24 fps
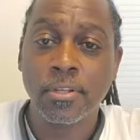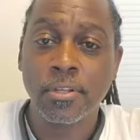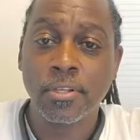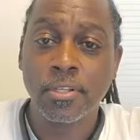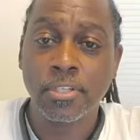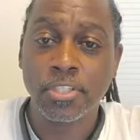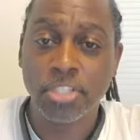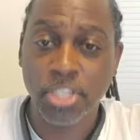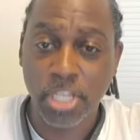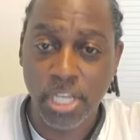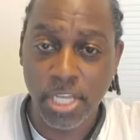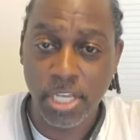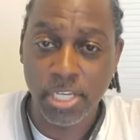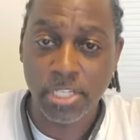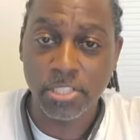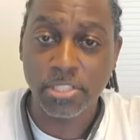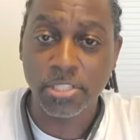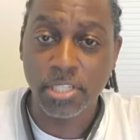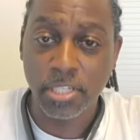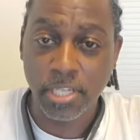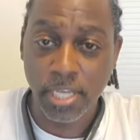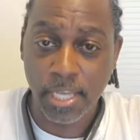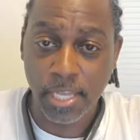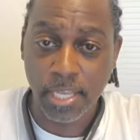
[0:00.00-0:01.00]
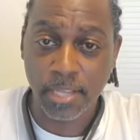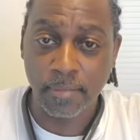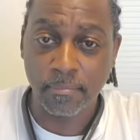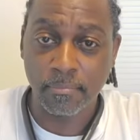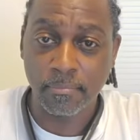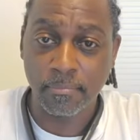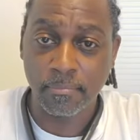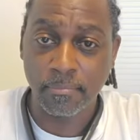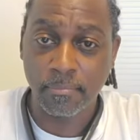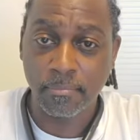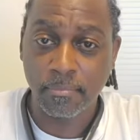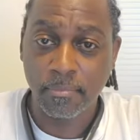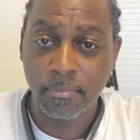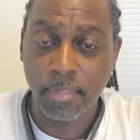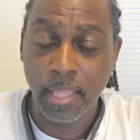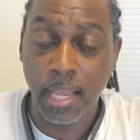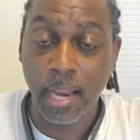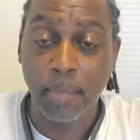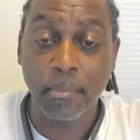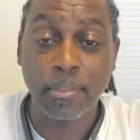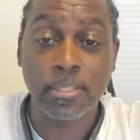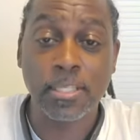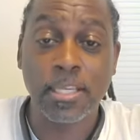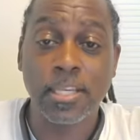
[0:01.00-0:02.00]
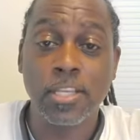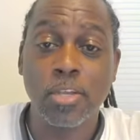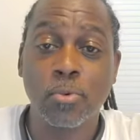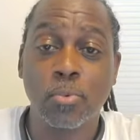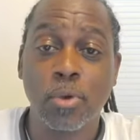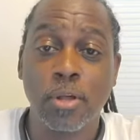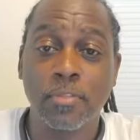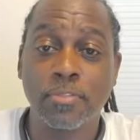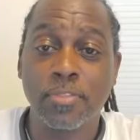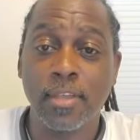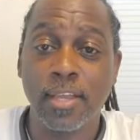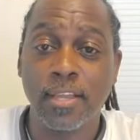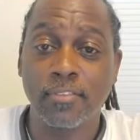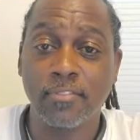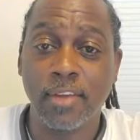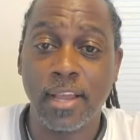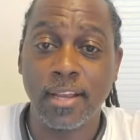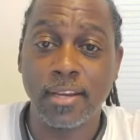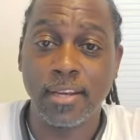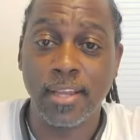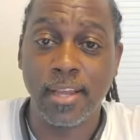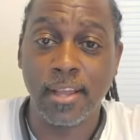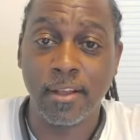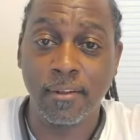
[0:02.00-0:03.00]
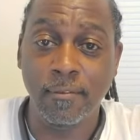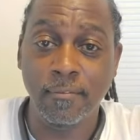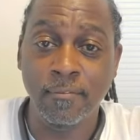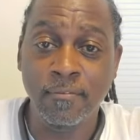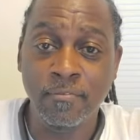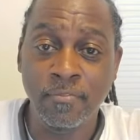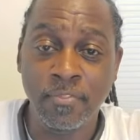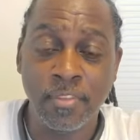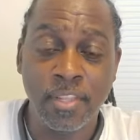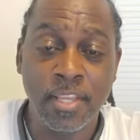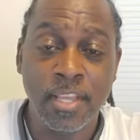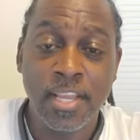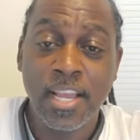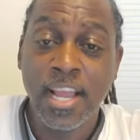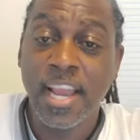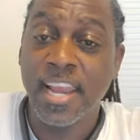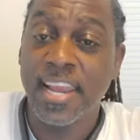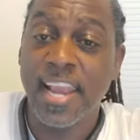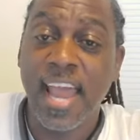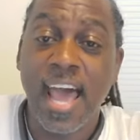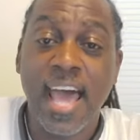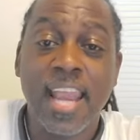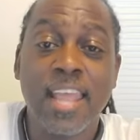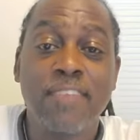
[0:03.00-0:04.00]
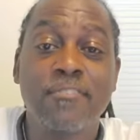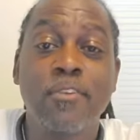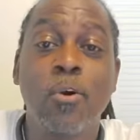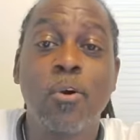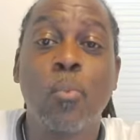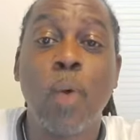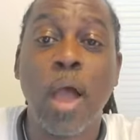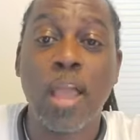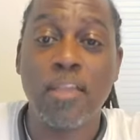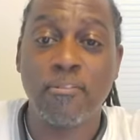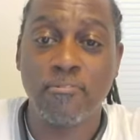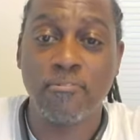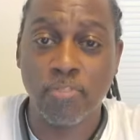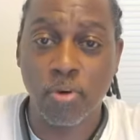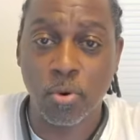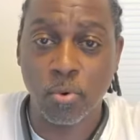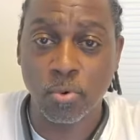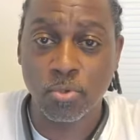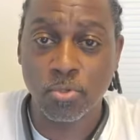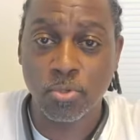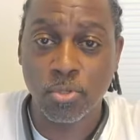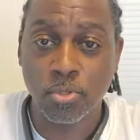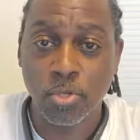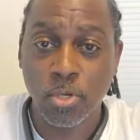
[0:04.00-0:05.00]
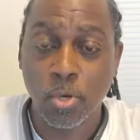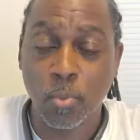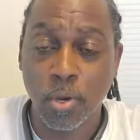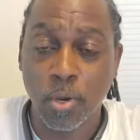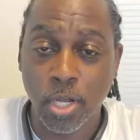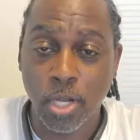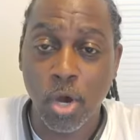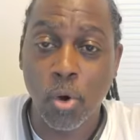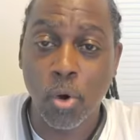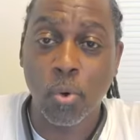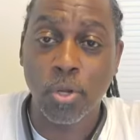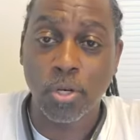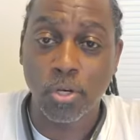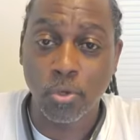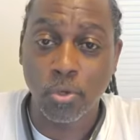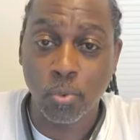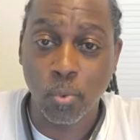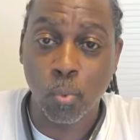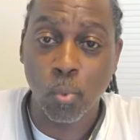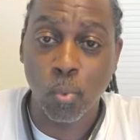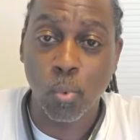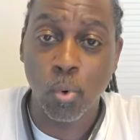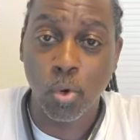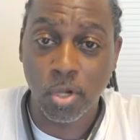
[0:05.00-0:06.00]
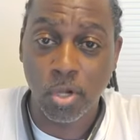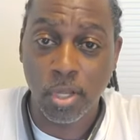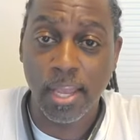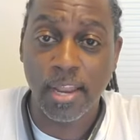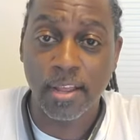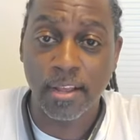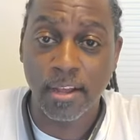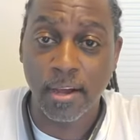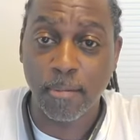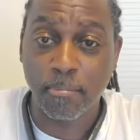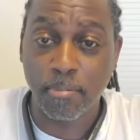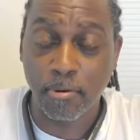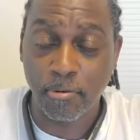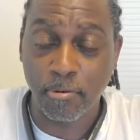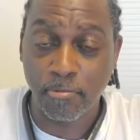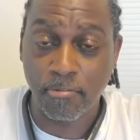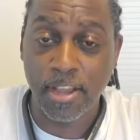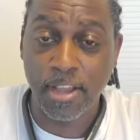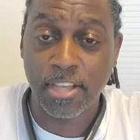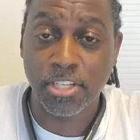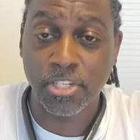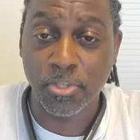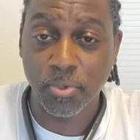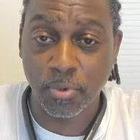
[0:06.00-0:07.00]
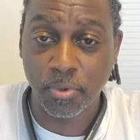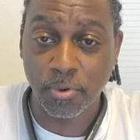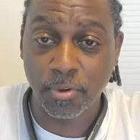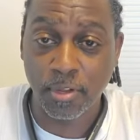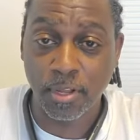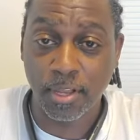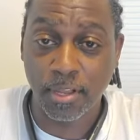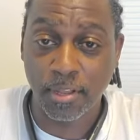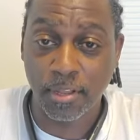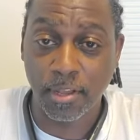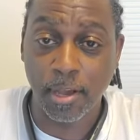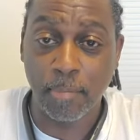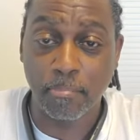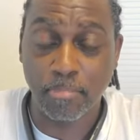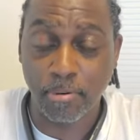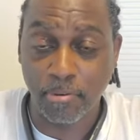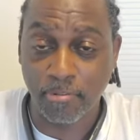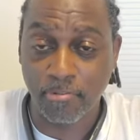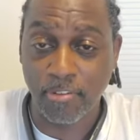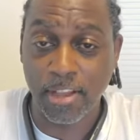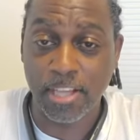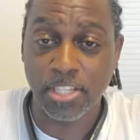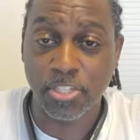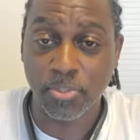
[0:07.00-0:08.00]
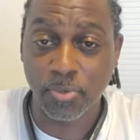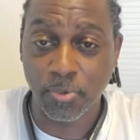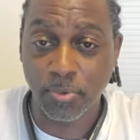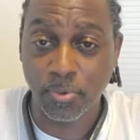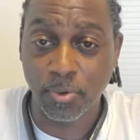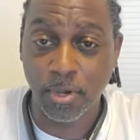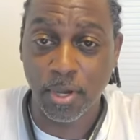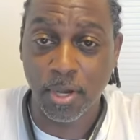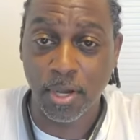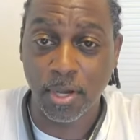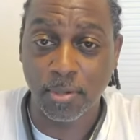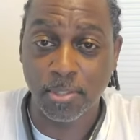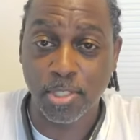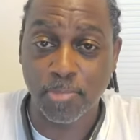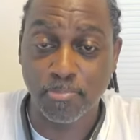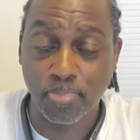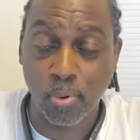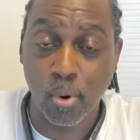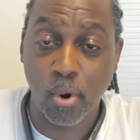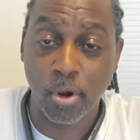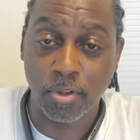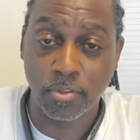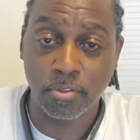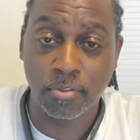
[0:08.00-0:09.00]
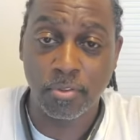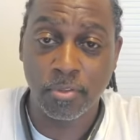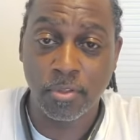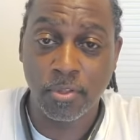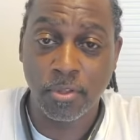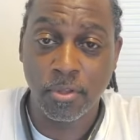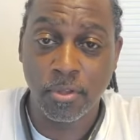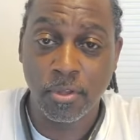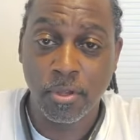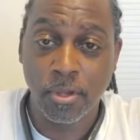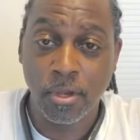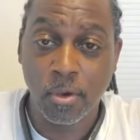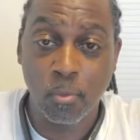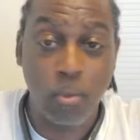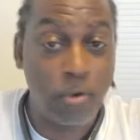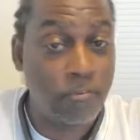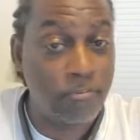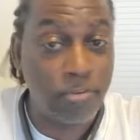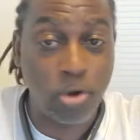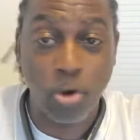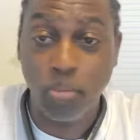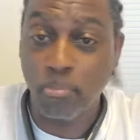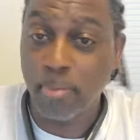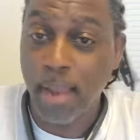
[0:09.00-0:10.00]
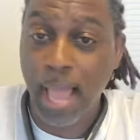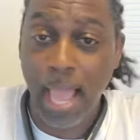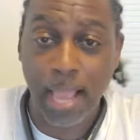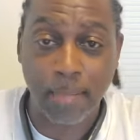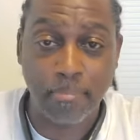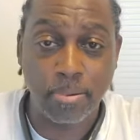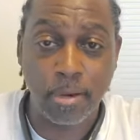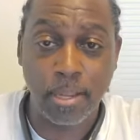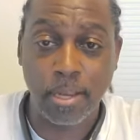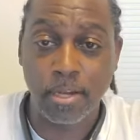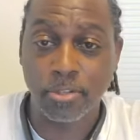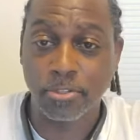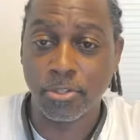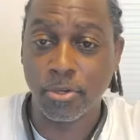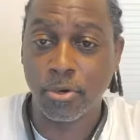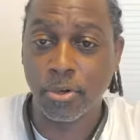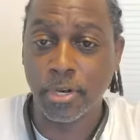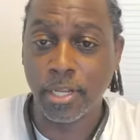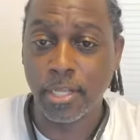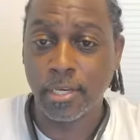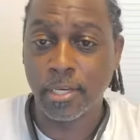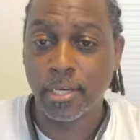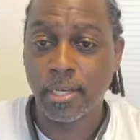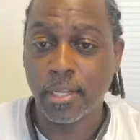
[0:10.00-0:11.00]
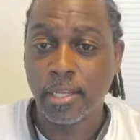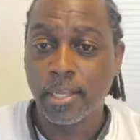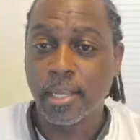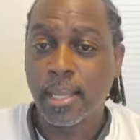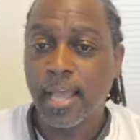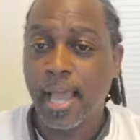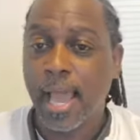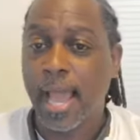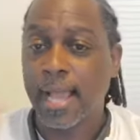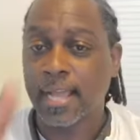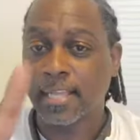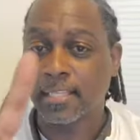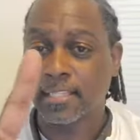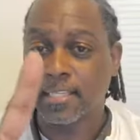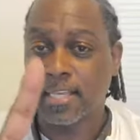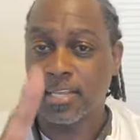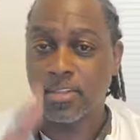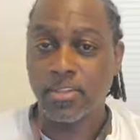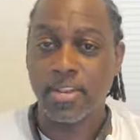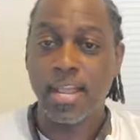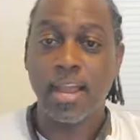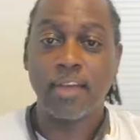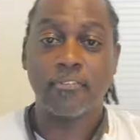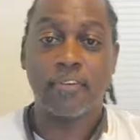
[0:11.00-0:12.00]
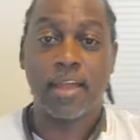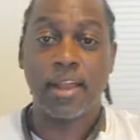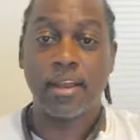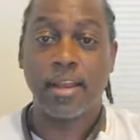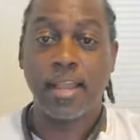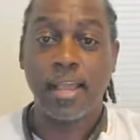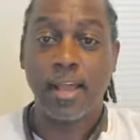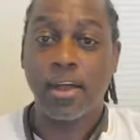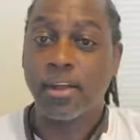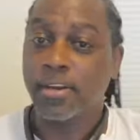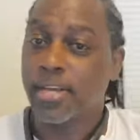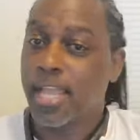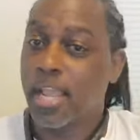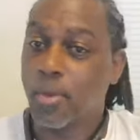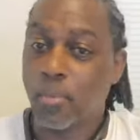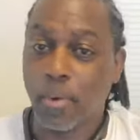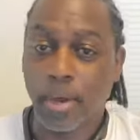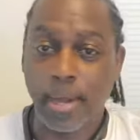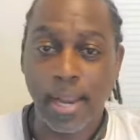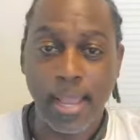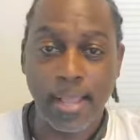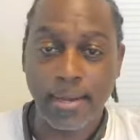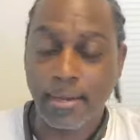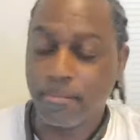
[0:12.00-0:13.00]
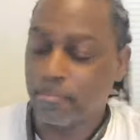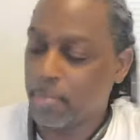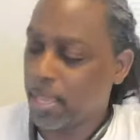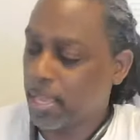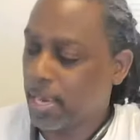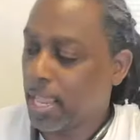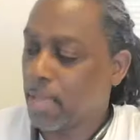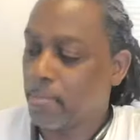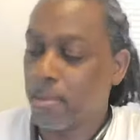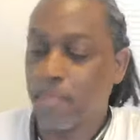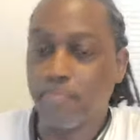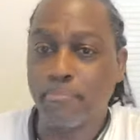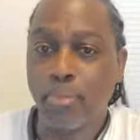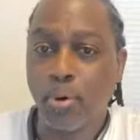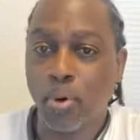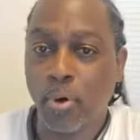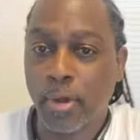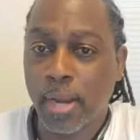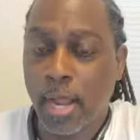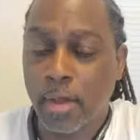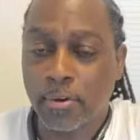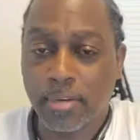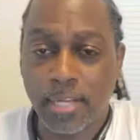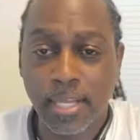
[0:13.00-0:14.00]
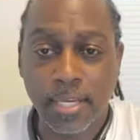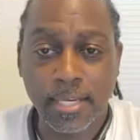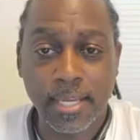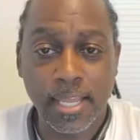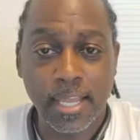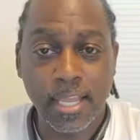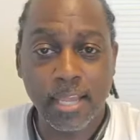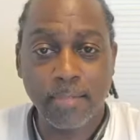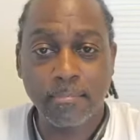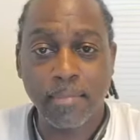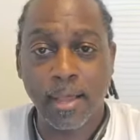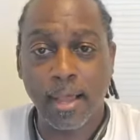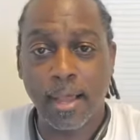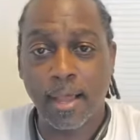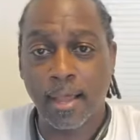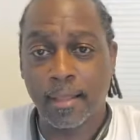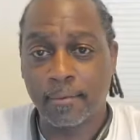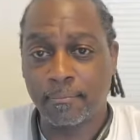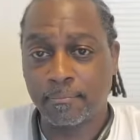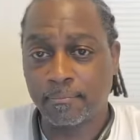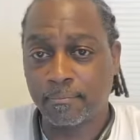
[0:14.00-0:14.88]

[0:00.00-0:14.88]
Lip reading: changed the name. And I'm going to tell you one thing right now. Not even white folks would go and look at a professional sport with no black players on it. I can tell you that right now. They would not, man, they'd be bored out their damn mind.